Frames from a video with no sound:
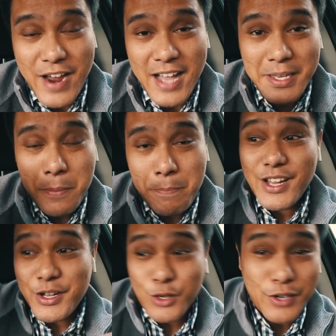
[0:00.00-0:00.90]
Valley
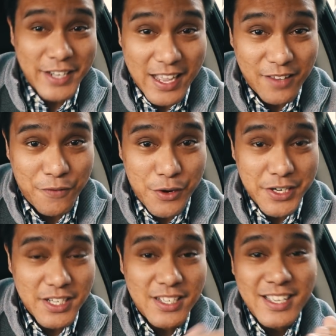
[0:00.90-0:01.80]
in Northern
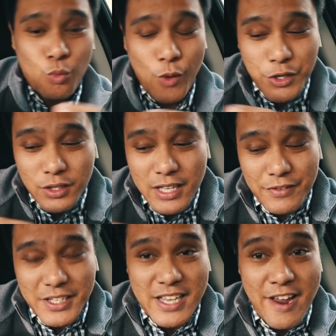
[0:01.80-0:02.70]
California. When you live
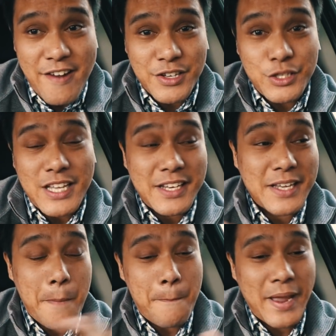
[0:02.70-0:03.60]
in these areas, you tend to
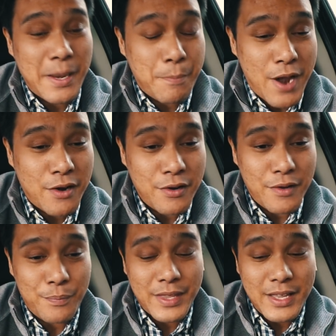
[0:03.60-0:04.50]
get paid better